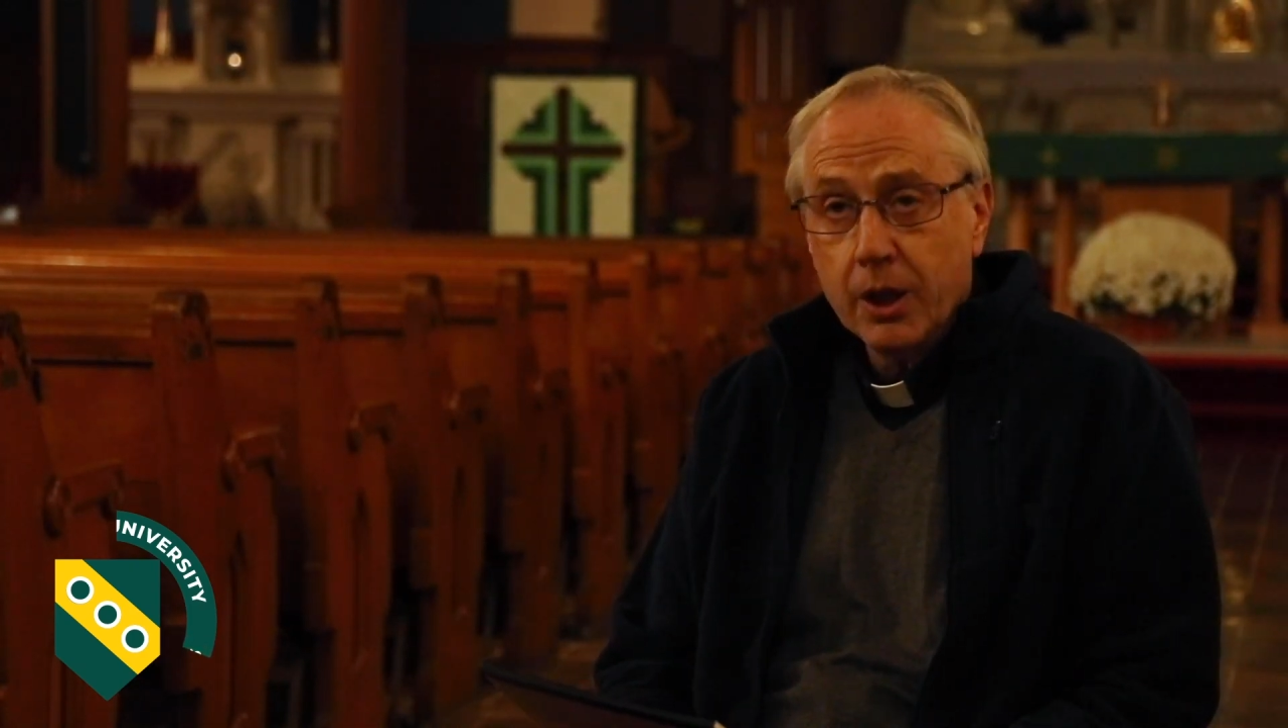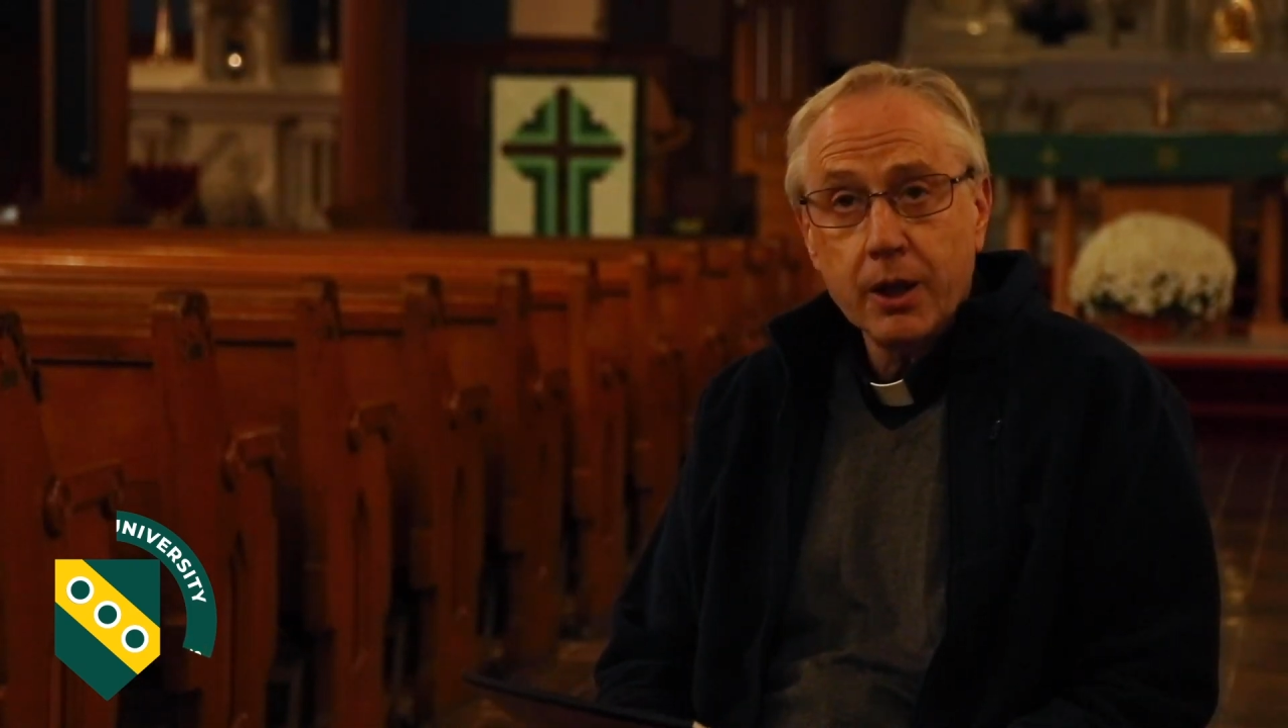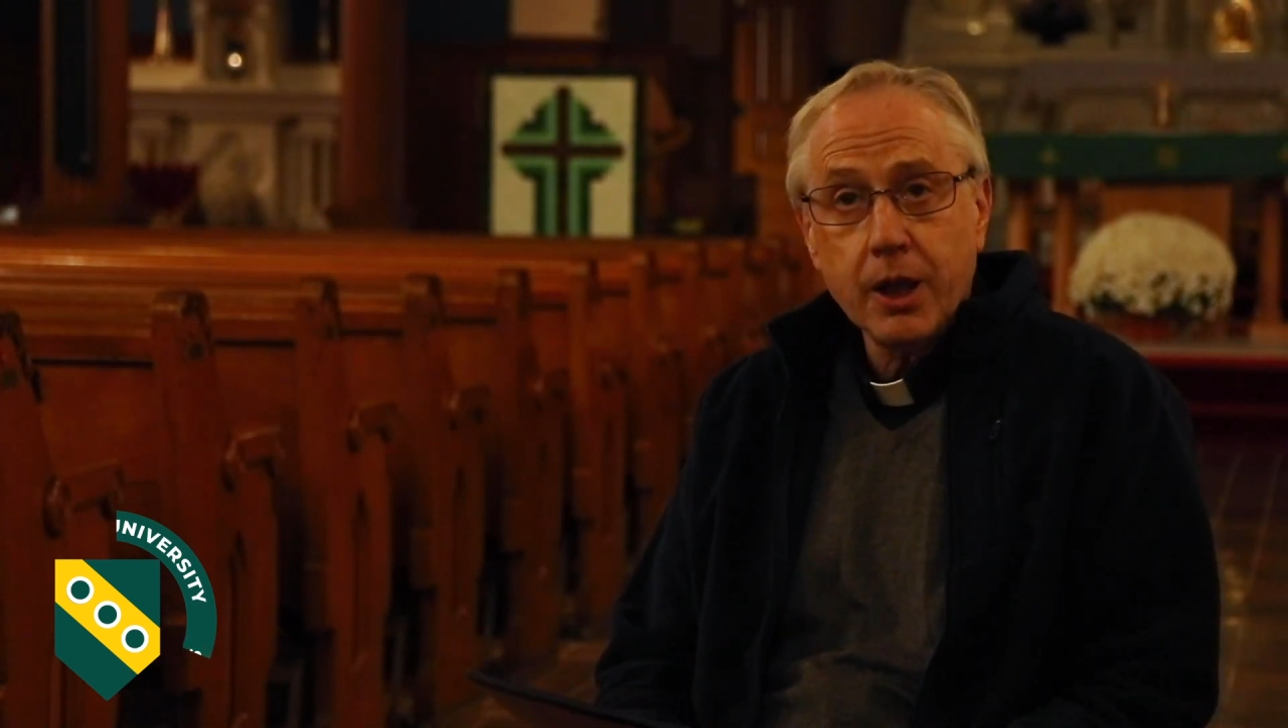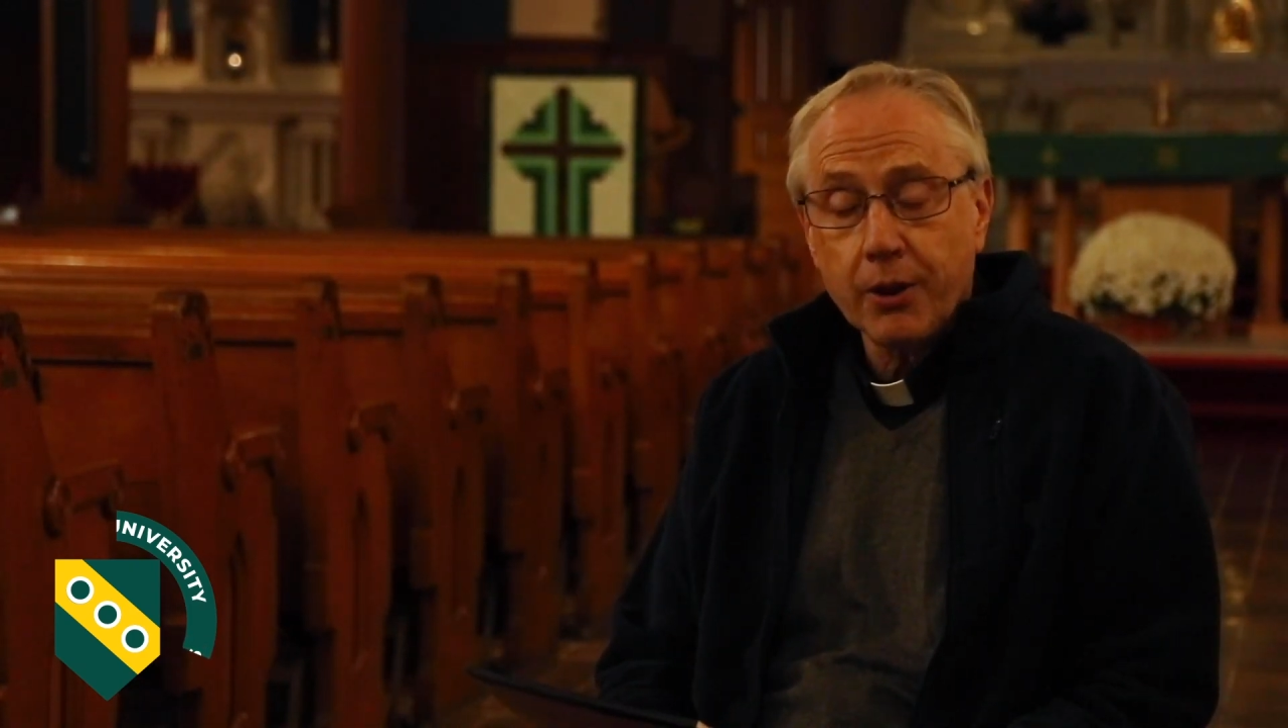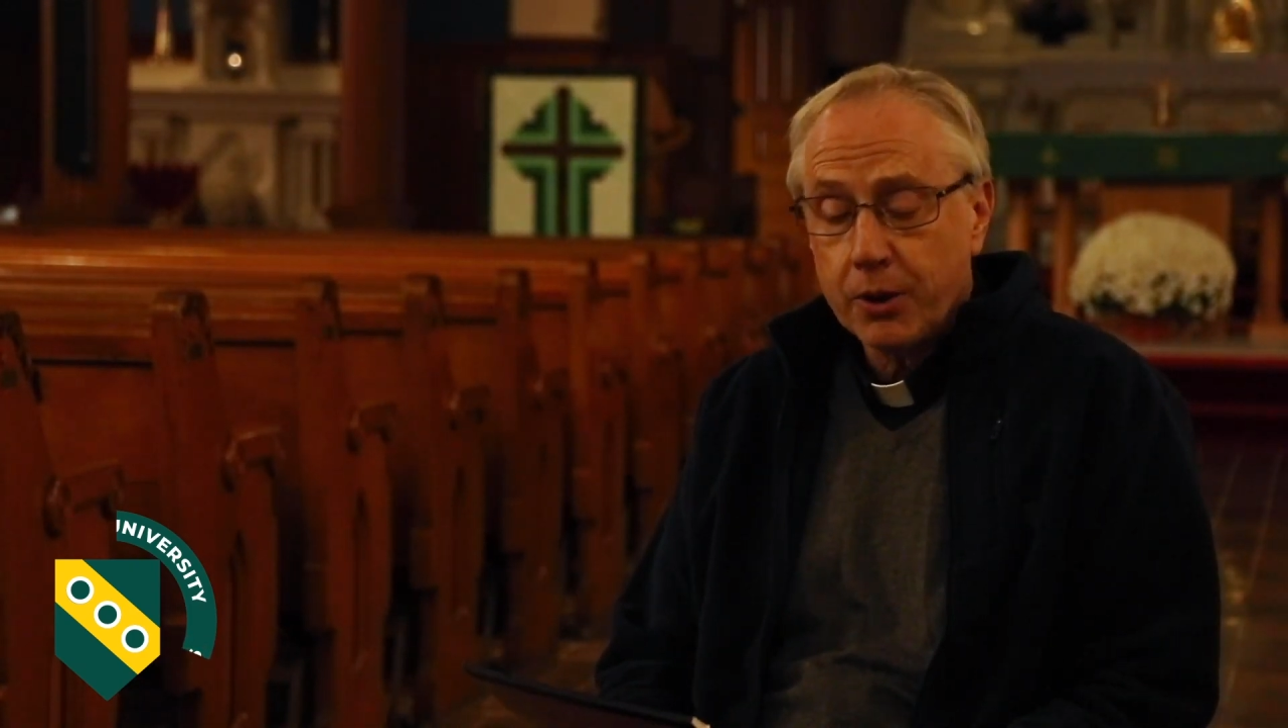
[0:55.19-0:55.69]

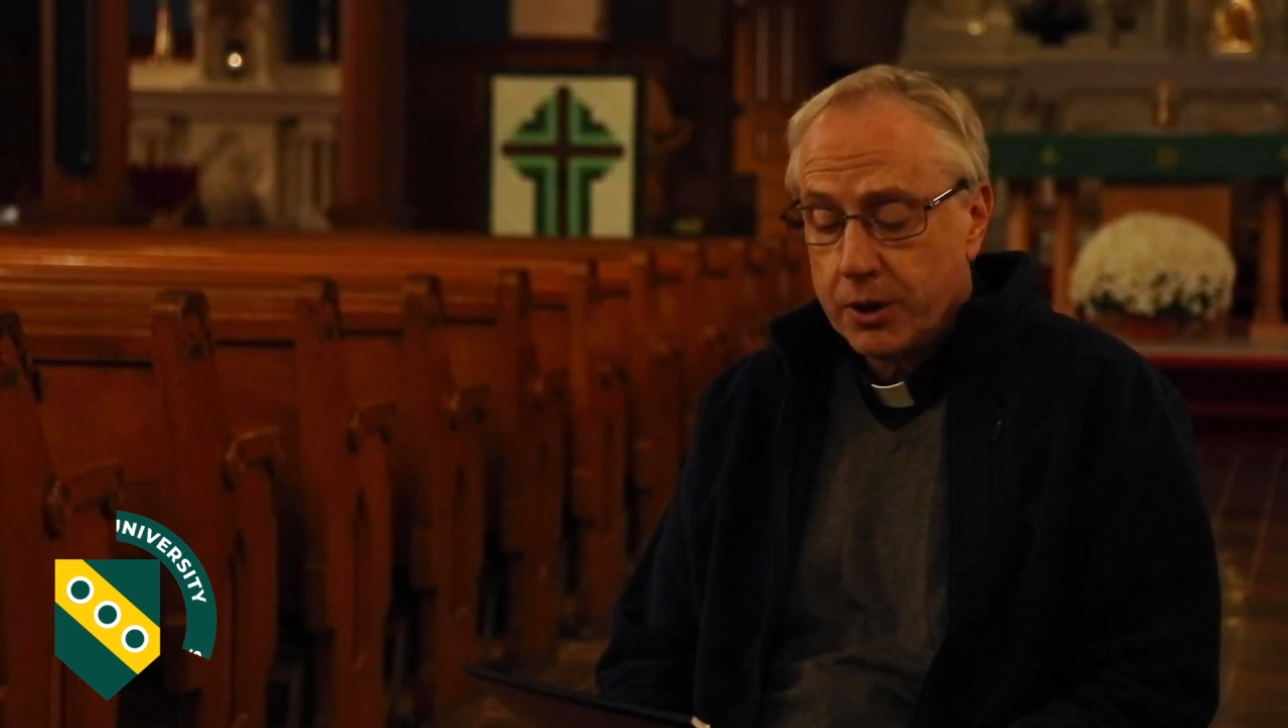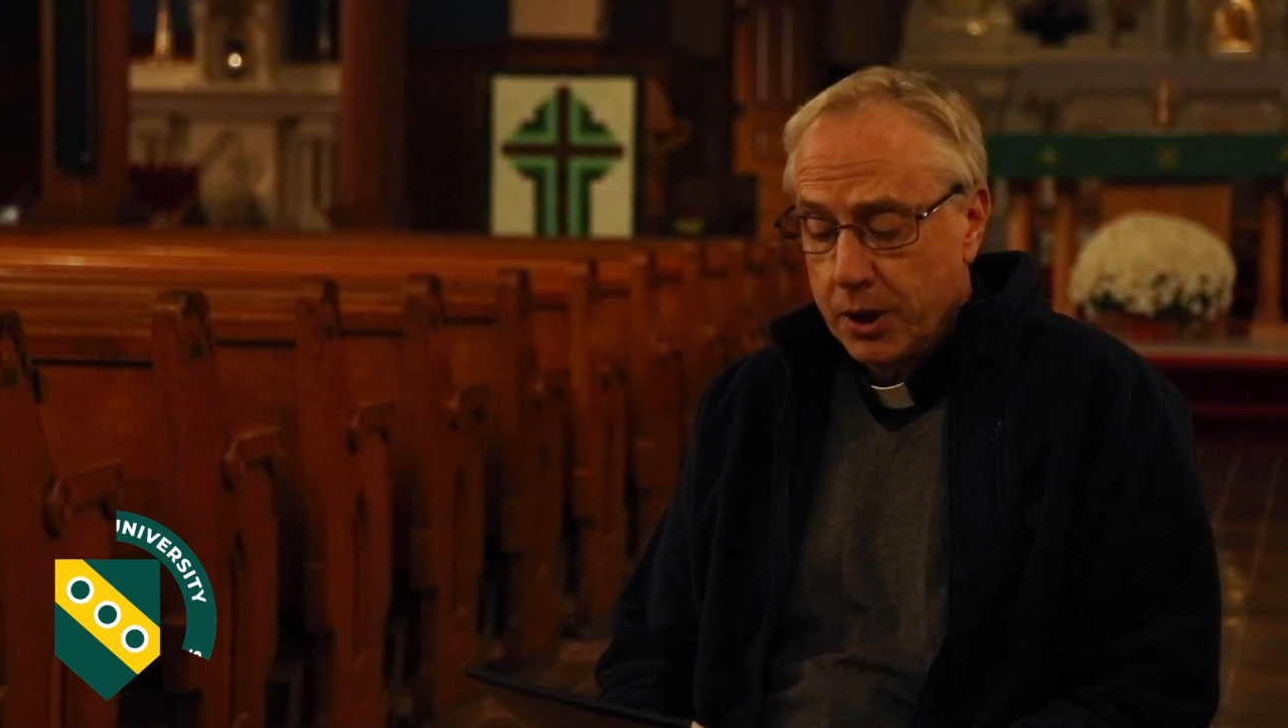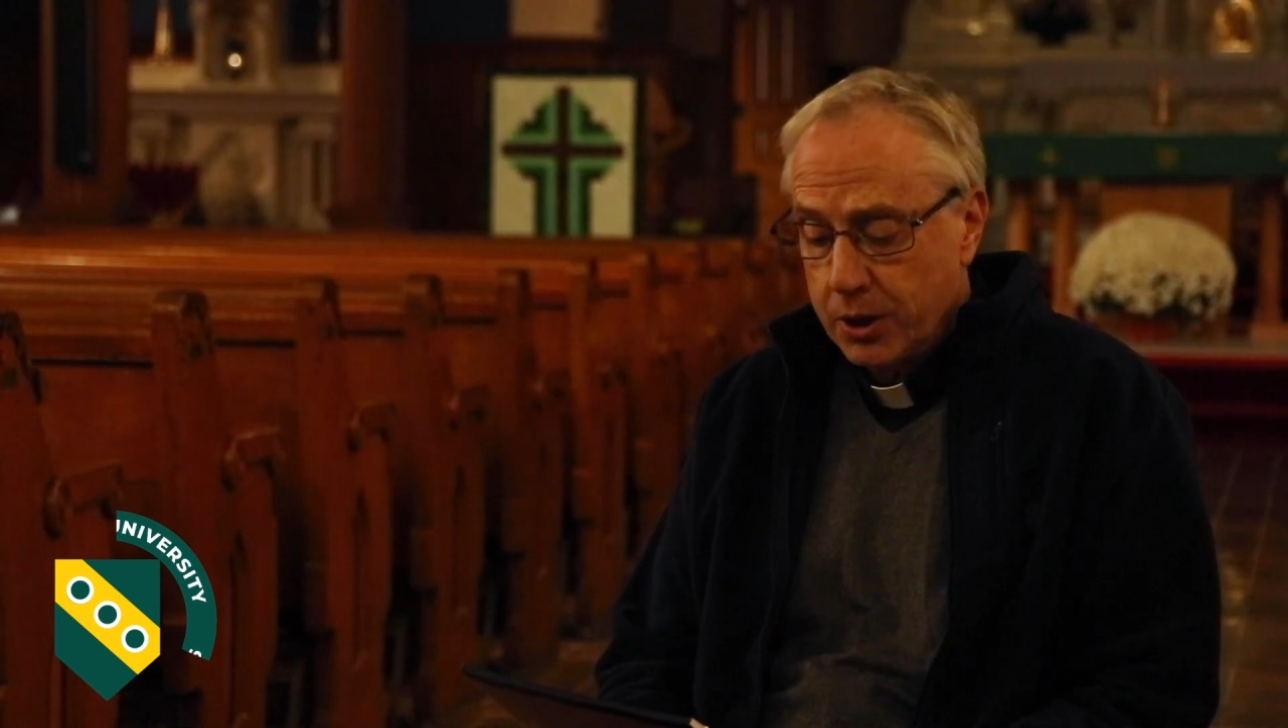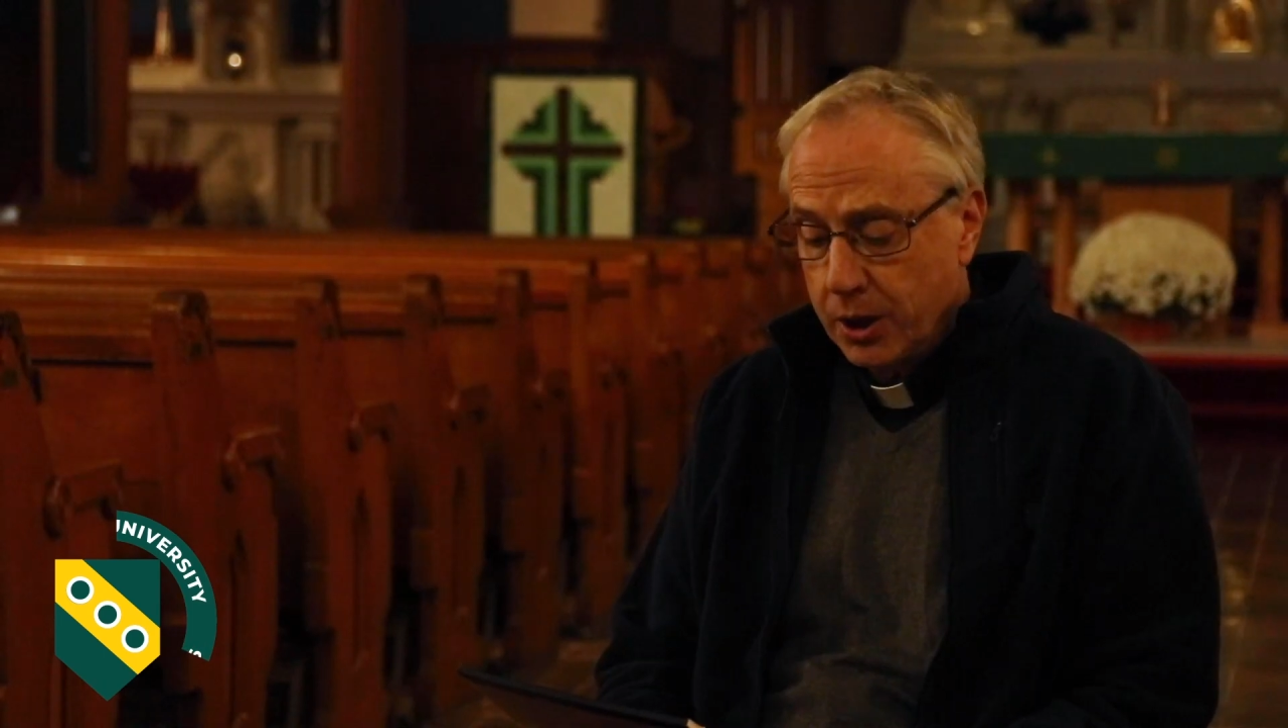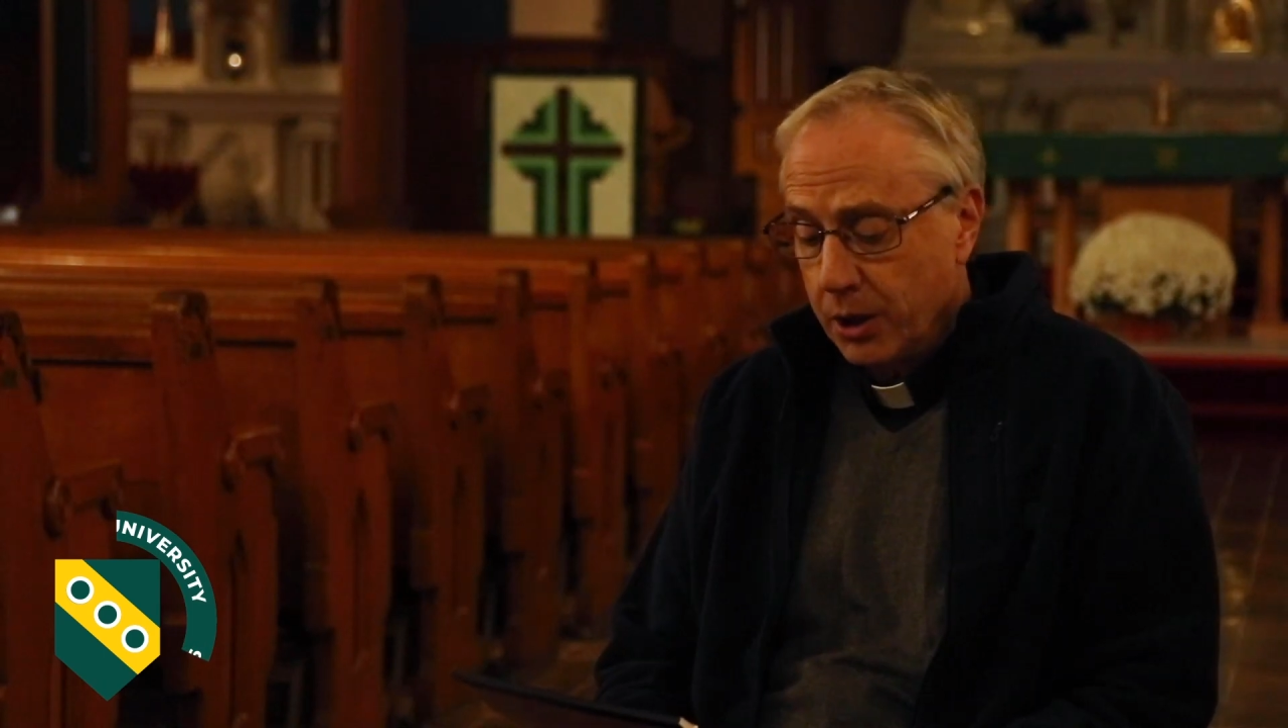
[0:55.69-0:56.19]
In Catholic teaching,